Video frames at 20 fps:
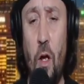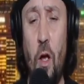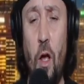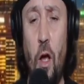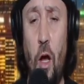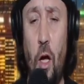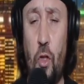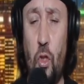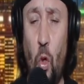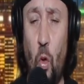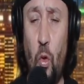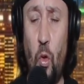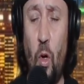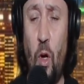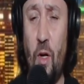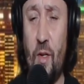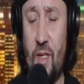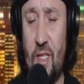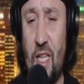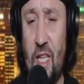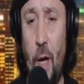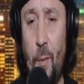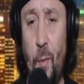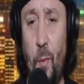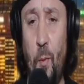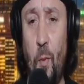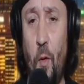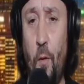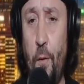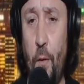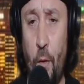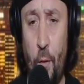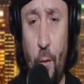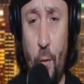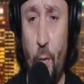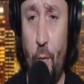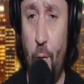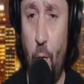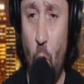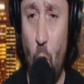a total unstoppable
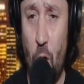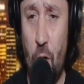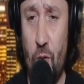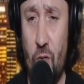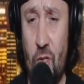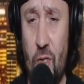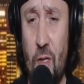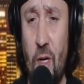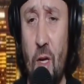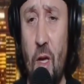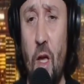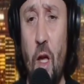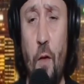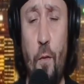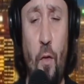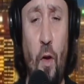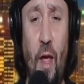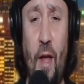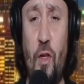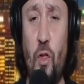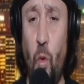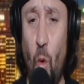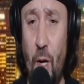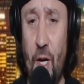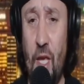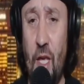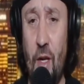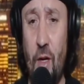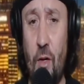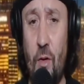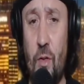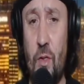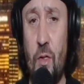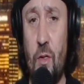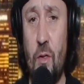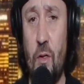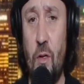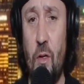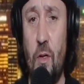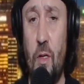force for like 20 years.
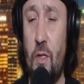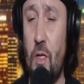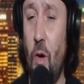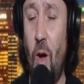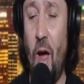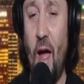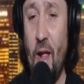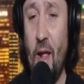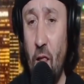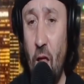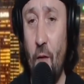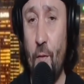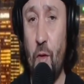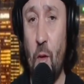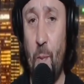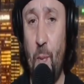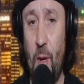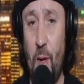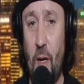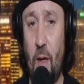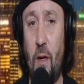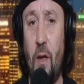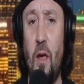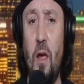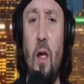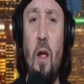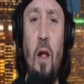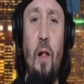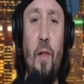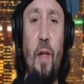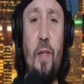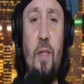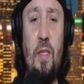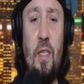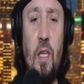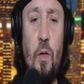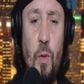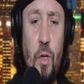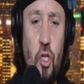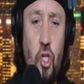So I love the pick. Let's
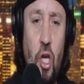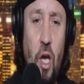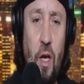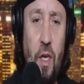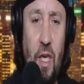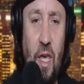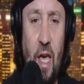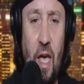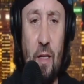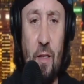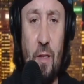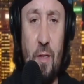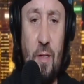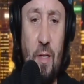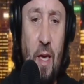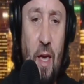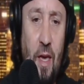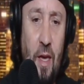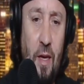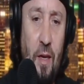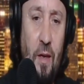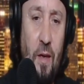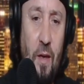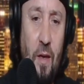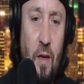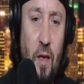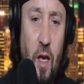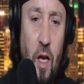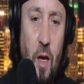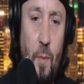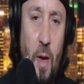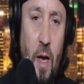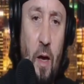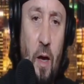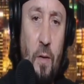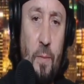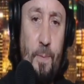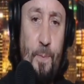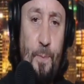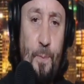see what Chucky had to say
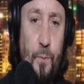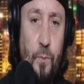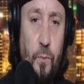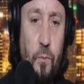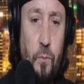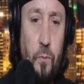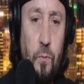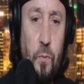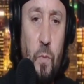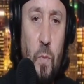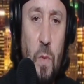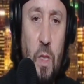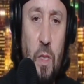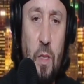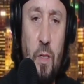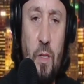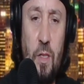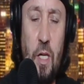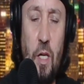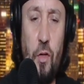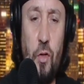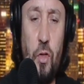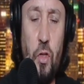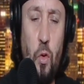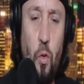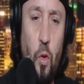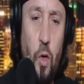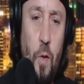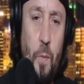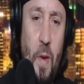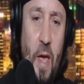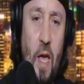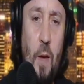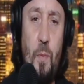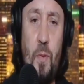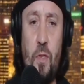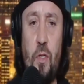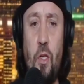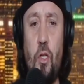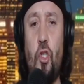about the Steelers quarterback
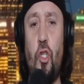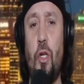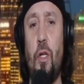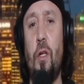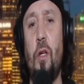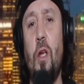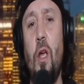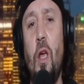position.